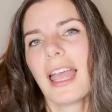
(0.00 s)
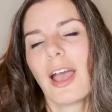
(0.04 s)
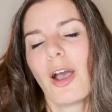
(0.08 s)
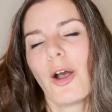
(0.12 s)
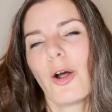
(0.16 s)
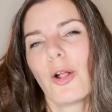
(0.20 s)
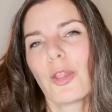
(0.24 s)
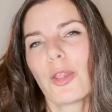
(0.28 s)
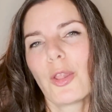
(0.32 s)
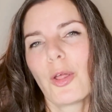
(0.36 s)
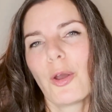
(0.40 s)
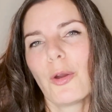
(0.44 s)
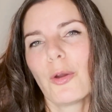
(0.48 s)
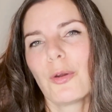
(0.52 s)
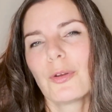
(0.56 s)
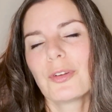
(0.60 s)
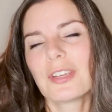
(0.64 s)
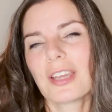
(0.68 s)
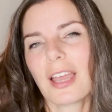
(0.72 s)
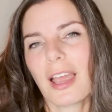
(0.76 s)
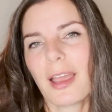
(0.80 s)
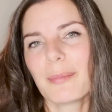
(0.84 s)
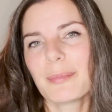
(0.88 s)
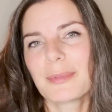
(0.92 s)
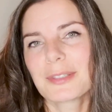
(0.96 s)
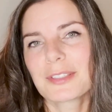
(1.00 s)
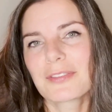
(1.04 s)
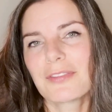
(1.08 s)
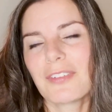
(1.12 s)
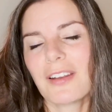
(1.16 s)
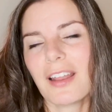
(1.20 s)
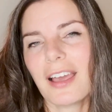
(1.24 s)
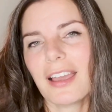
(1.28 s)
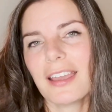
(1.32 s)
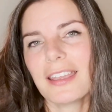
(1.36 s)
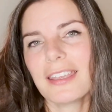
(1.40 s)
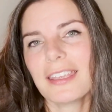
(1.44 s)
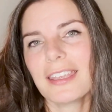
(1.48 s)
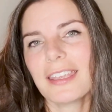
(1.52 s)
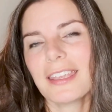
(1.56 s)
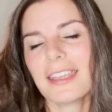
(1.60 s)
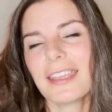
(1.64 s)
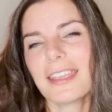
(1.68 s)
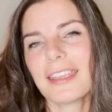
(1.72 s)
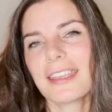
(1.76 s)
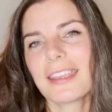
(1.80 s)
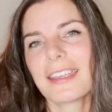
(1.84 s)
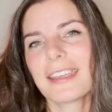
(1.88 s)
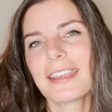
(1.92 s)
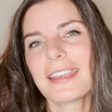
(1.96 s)
Although time is
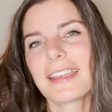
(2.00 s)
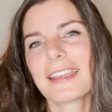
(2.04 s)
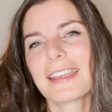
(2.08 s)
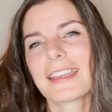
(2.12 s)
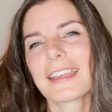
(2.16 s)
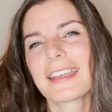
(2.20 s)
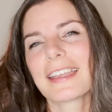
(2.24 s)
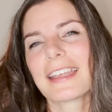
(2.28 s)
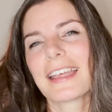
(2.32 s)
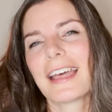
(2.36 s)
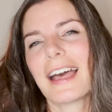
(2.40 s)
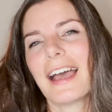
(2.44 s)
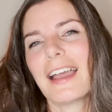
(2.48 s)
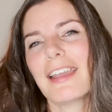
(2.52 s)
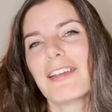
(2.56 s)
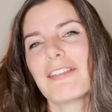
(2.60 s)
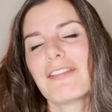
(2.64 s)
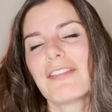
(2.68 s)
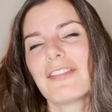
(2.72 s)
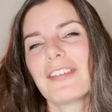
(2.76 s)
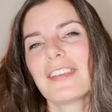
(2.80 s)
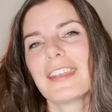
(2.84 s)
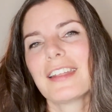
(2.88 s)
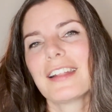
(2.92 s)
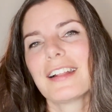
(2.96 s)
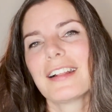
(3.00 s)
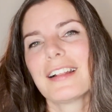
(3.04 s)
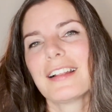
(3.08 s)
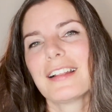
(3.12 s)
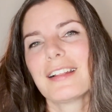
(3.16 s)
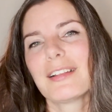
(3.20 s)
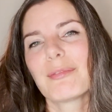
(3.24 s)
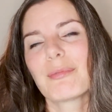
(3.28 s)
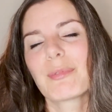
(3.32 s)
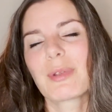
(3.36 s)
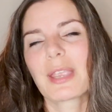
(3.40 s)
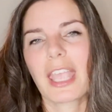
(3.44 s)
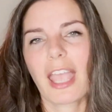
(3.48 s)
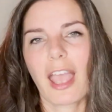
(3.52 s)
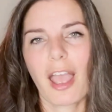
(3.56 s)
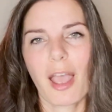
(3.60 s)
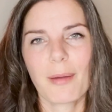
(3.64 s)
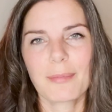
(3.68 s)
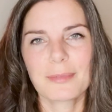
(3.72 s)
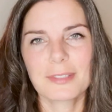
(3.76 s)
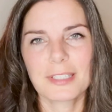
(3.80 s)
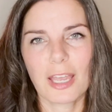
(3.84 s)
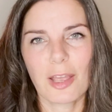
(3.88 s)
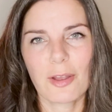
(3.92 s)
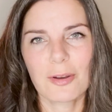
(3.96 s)
flying, I feel we
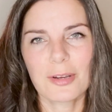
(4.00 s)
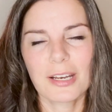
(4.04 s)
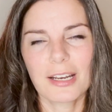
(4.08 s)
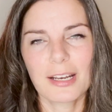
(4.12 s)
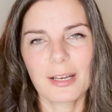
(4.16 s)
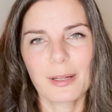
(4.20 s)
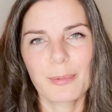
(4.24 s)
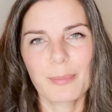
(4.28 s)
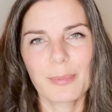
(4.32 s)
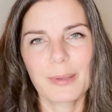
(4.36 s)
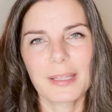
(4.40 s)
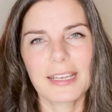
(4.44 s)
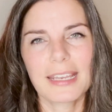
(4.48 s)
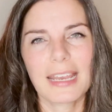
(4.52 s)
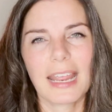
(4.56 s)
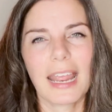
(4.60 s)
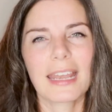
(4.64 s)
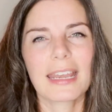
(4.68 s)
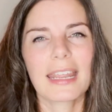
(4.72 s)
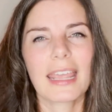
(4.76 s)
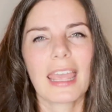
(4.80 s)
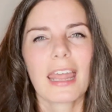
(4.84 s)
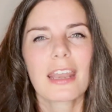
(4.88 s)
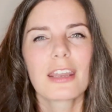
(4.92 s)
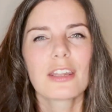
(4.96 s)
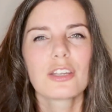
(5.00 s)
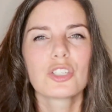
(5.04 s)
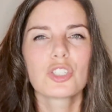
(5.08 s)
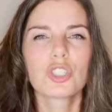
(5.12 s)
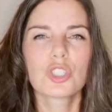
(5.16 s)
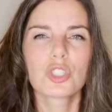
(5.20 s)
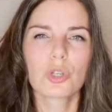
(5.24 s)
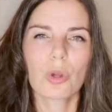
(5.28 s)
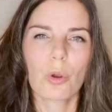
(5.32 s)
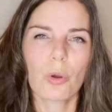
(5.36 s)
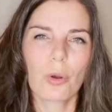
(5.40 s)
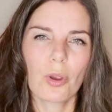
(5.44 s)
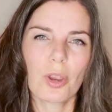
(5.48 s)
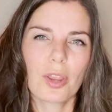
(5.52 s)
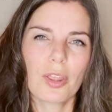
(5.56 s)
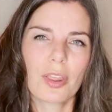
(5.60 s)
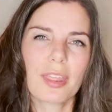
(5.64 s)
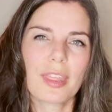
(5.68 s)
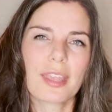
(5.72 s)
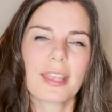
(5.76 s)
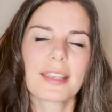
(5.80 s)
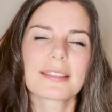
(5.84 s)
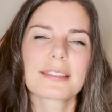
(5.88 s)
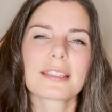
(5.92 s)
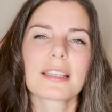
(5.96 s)
calm down a little bit and can enjoy
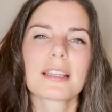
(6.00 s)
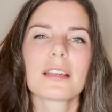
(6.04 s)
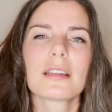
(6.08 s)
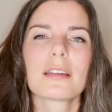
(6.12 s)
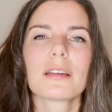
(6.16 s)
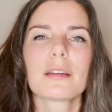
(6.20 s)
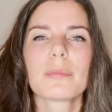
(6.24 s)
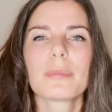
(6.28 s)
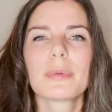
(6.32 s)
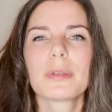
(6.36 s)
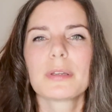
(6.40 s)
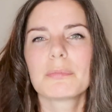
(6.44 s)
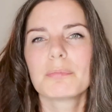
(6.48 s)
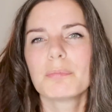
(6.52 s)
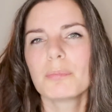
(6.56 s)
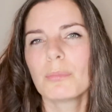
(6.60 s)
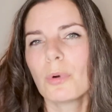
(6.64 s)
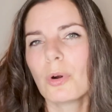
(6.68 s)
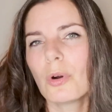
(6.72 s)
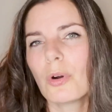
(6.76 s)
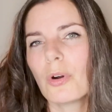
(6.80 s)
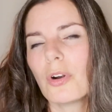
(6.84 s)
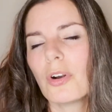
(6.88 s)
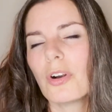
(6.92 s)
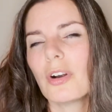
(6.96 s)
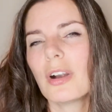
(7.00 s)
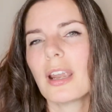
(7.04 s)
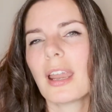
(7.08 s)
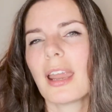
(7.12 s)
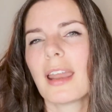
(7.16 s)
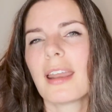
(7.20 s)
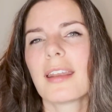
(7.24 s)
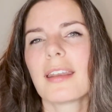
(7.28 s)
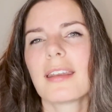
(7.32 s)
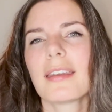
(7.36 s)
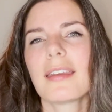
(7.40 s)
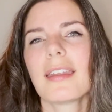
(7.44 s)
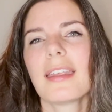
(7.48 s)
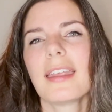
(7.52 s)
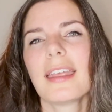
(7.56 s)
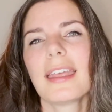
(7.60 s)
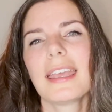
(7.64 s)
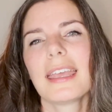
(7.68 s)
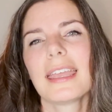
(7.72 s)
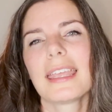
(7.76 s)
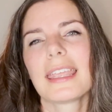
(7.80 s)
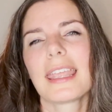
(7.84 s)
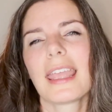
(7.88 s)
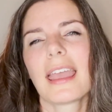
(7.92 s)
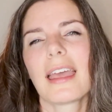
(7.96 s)
things a little bit more, and
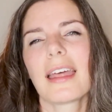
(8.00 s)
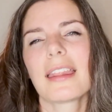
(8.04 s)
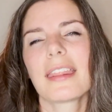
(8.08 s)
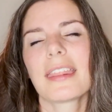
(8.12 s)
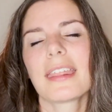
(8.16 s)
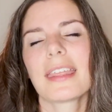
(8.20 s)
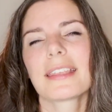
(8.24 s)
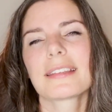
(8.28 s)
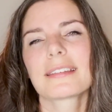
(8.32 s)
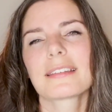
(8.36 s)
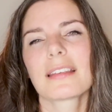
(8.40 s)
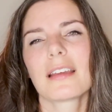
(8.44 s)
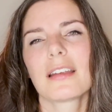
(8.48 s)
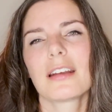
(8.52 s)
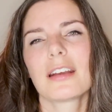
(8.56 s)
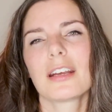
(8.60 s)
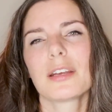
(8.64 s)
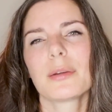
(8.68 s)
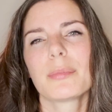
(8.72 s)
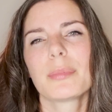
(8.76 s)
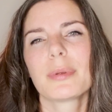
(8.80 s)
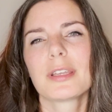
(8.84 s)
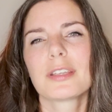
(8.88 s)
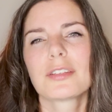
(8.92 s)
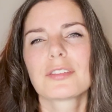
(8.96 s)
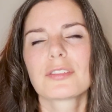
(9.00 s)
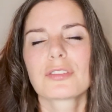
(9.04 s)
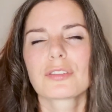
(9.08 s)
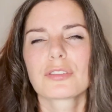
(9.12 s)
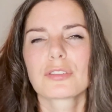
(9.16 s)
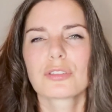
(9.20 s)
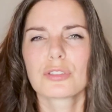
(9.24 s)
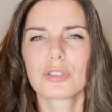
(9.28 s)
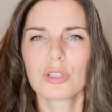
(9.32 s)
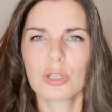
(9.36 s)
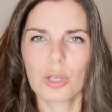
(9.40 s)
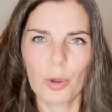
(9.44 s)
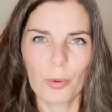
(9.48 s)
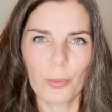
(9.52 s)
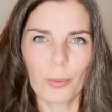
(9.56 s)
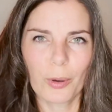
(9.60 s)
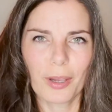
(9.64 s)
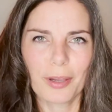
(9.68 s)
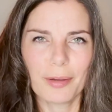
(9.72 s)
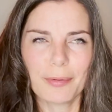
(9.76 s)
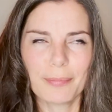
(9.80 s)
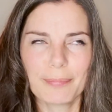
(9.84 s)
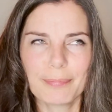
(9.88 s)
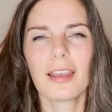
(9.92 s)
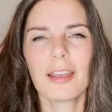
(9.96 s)
yeah, things are a bit
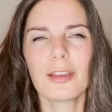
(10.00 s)
slower.